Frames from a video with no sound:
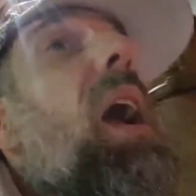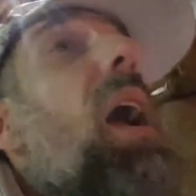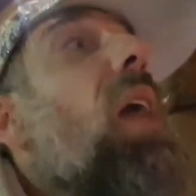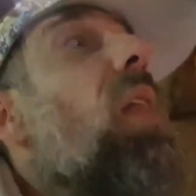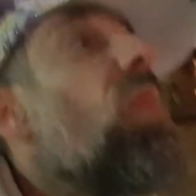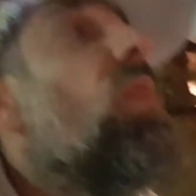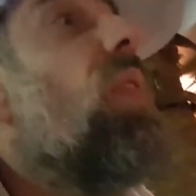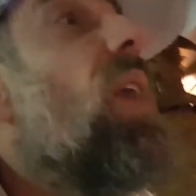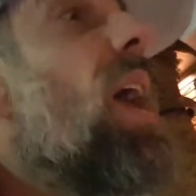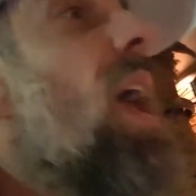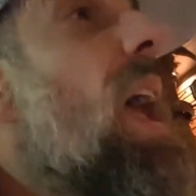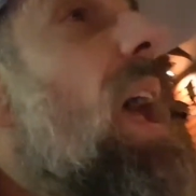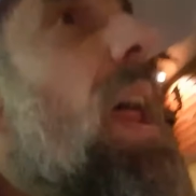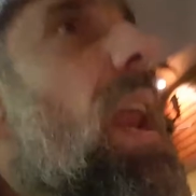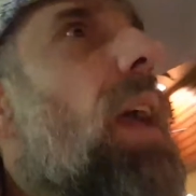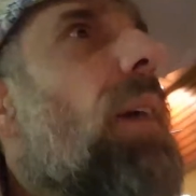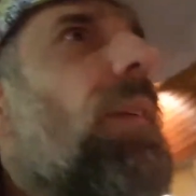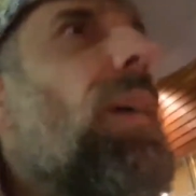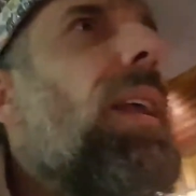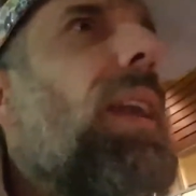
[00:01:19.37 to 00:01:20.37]
And then
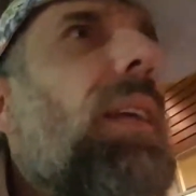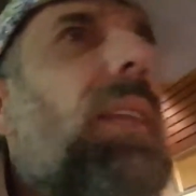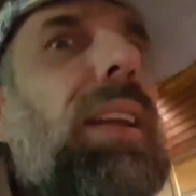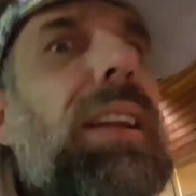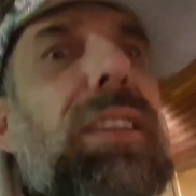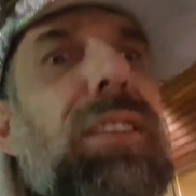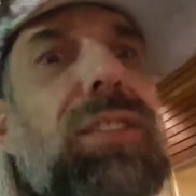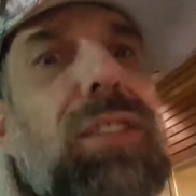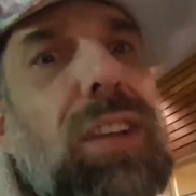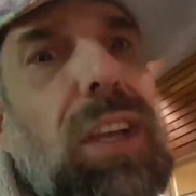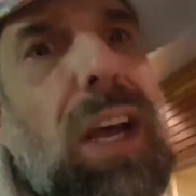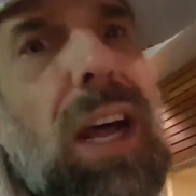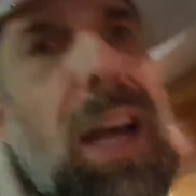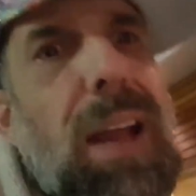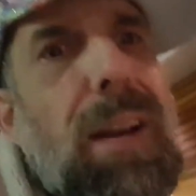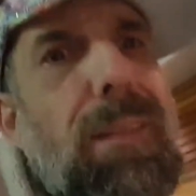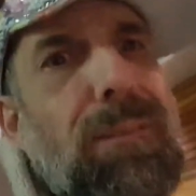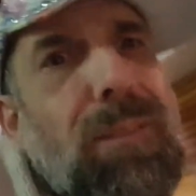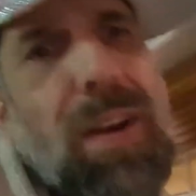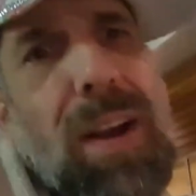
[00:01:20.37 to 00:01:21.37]
I found out that he still
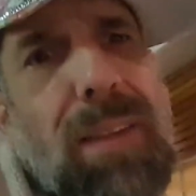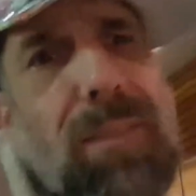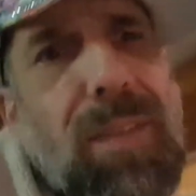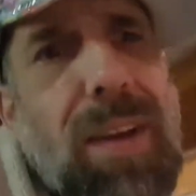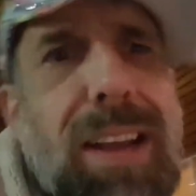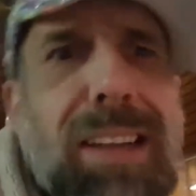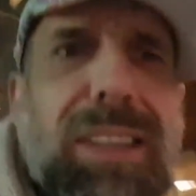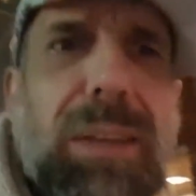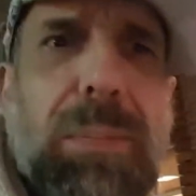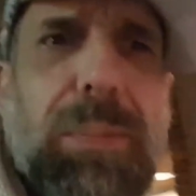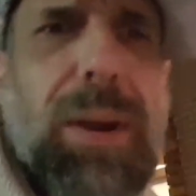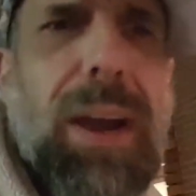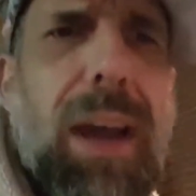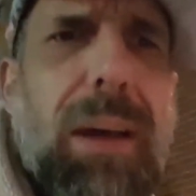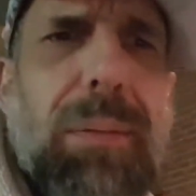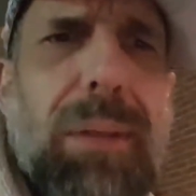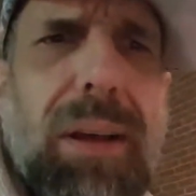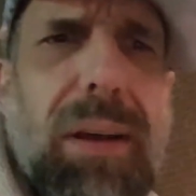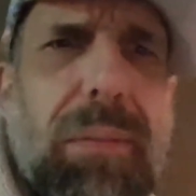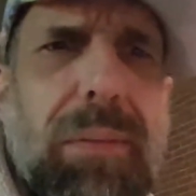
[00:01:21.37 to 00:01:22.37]
hadn't fucking fixed the
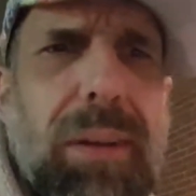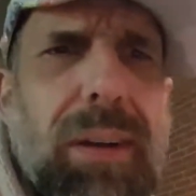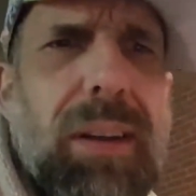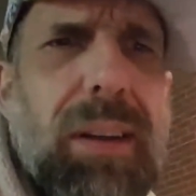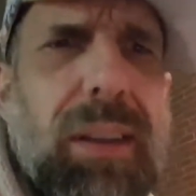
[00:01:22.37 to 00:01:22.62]
problem.